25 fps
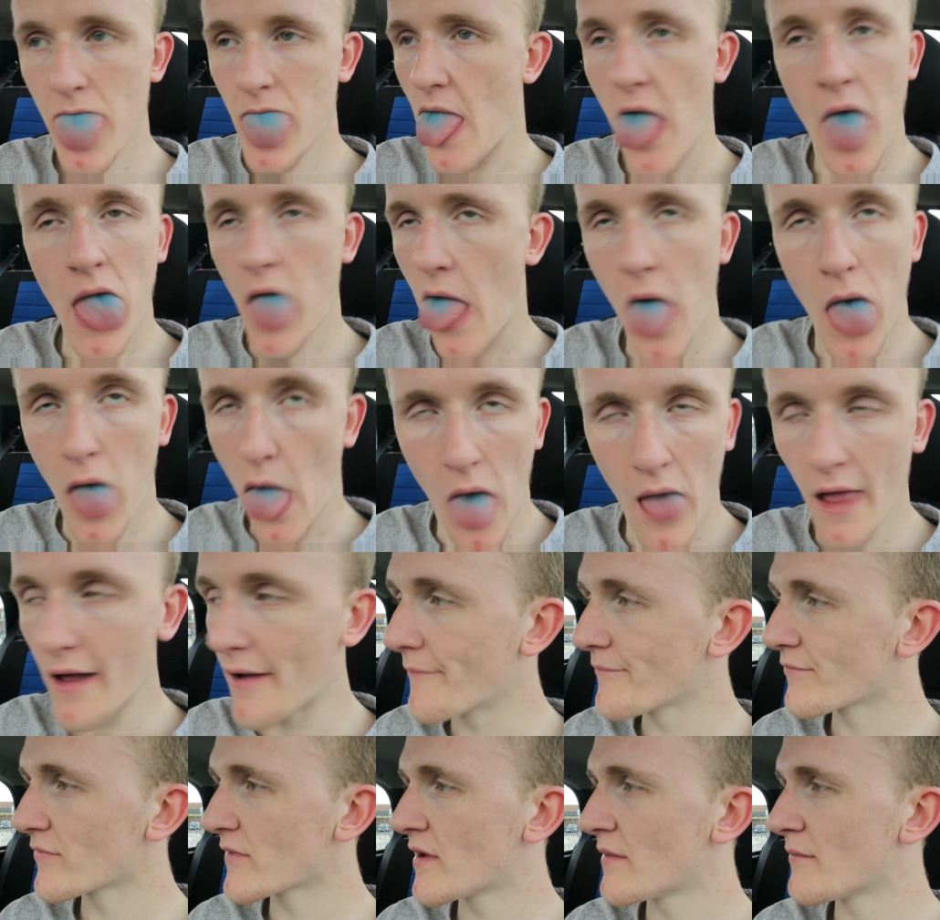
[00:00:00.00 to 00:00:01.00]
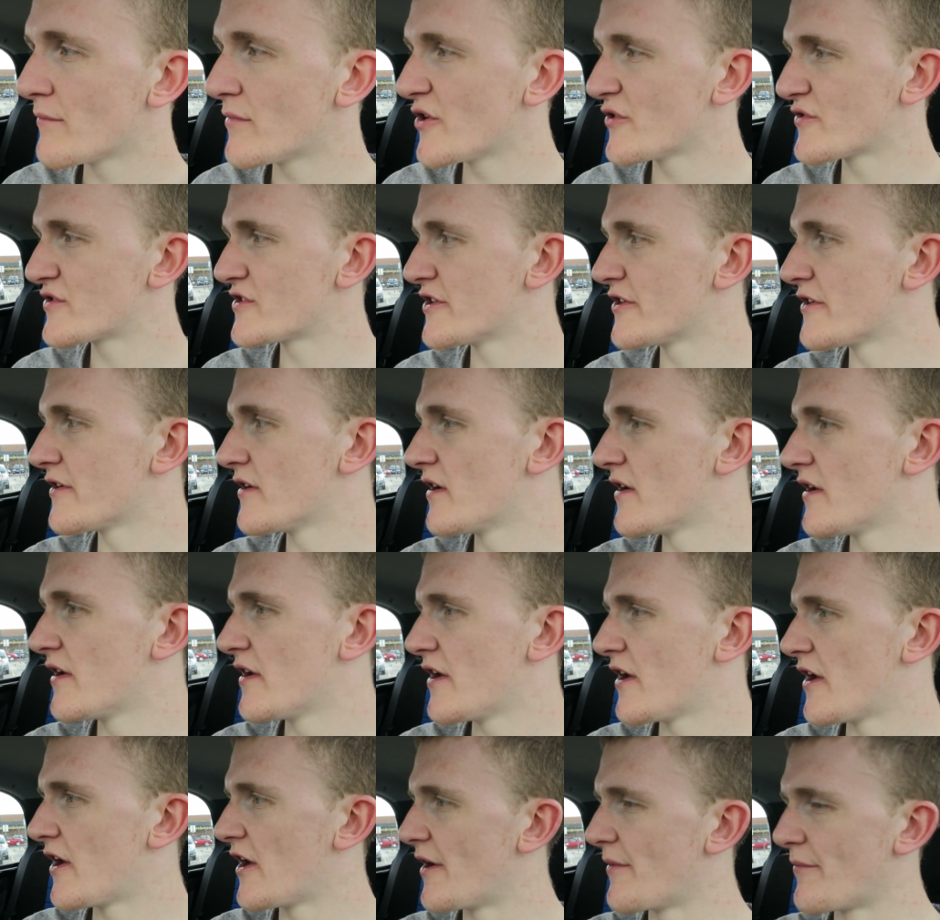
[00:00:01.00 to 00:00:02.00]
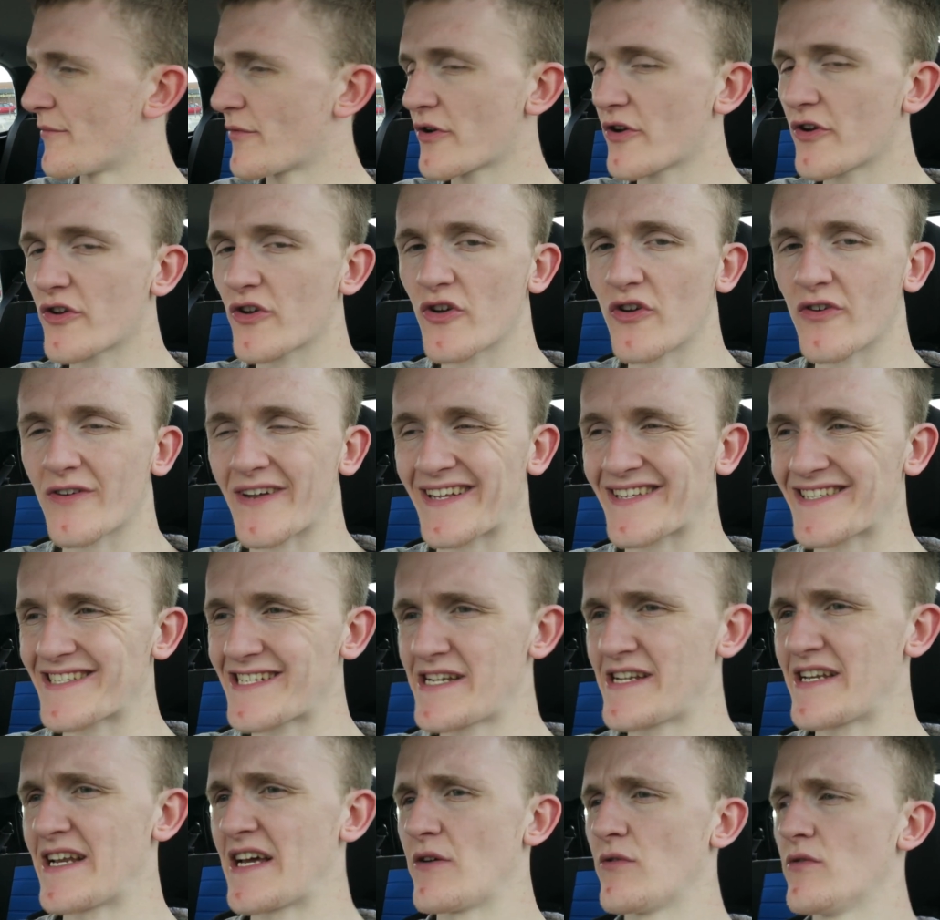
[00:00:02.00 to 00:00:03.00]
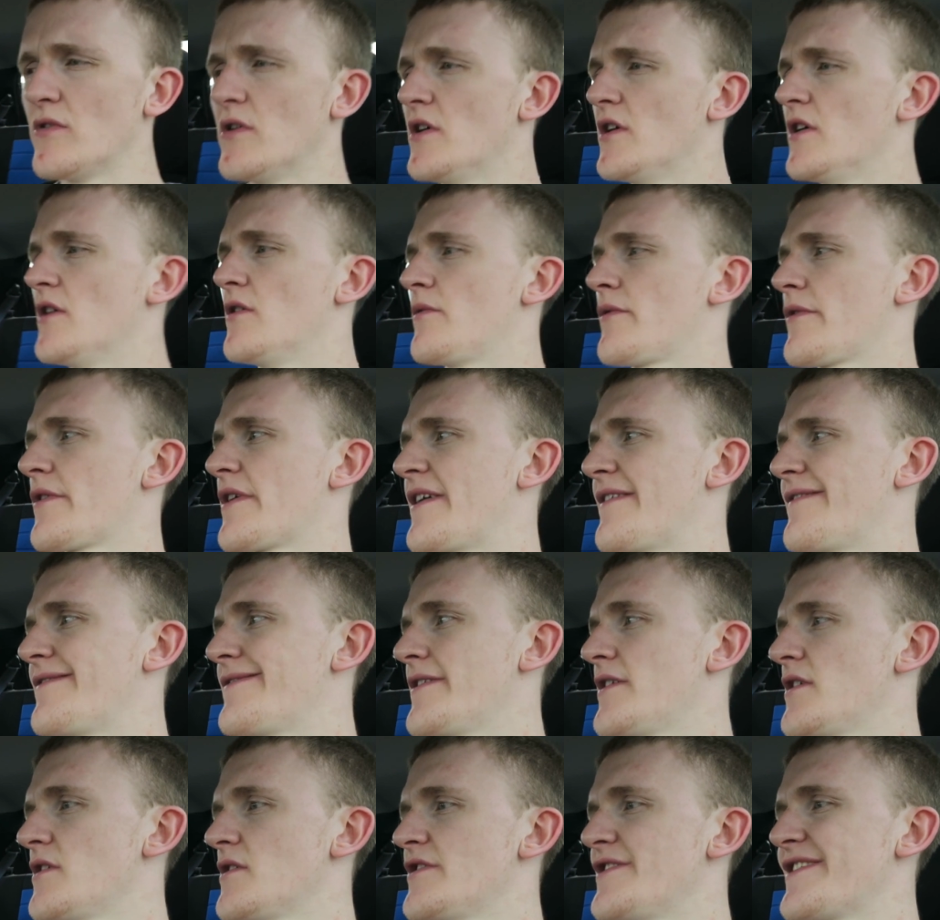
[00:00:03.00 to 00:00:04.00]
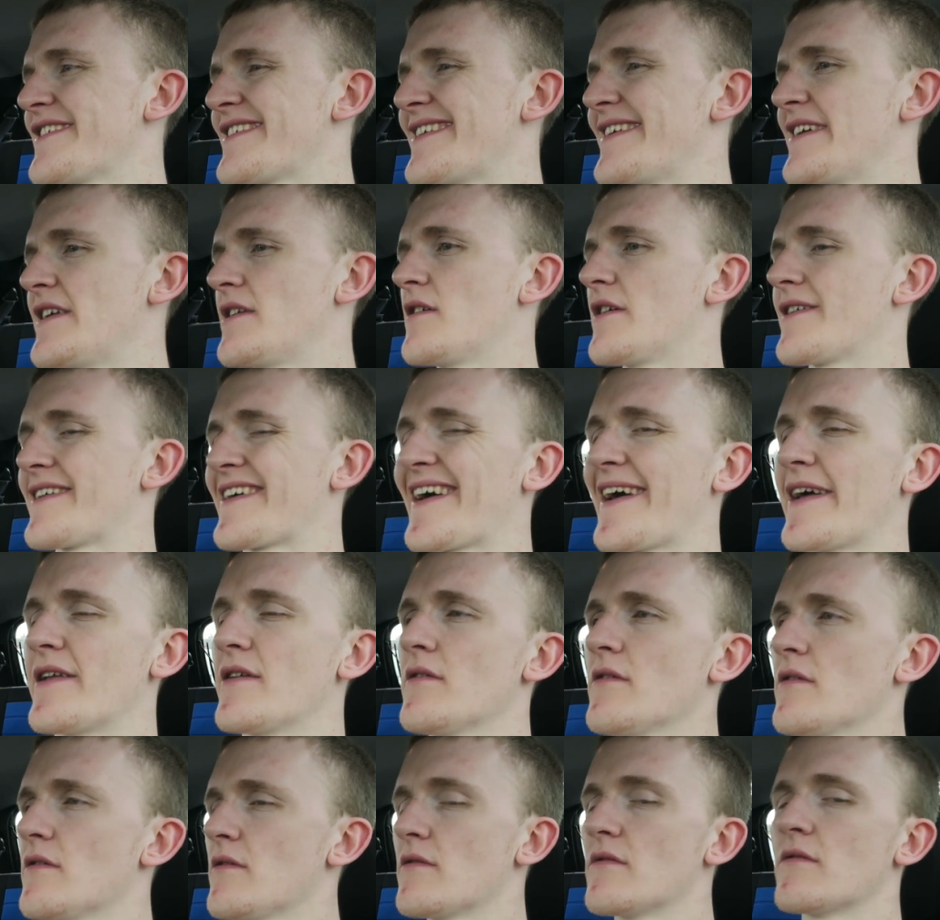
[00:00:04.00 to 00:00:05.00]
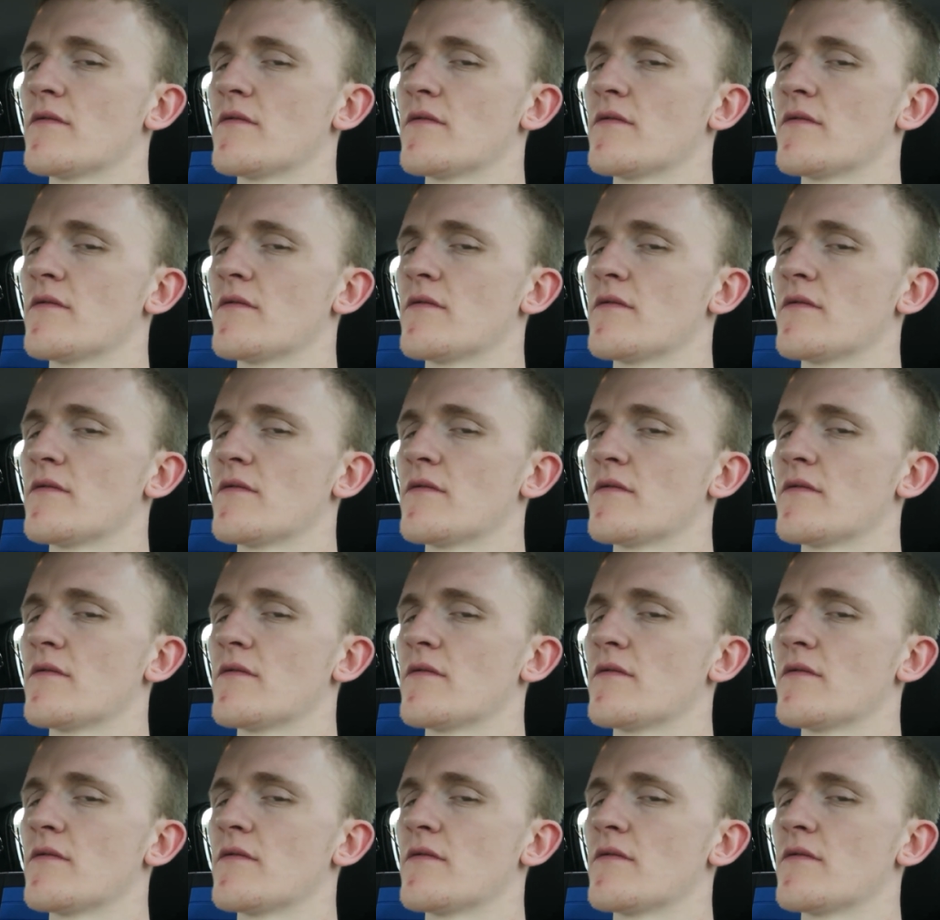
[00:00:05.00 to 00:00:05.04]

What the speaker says: Blue tongue. We're gonna go and get tea now. We're gonna have chicken again.